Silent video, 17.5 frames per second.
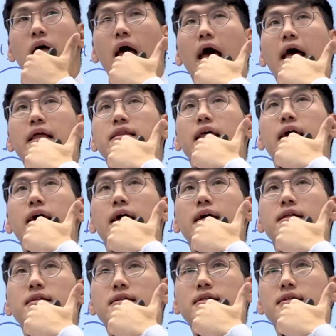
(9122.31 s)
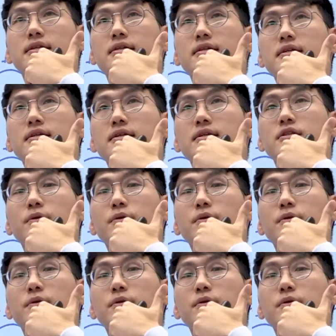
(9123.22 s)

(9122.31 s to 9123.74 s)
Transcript: And then the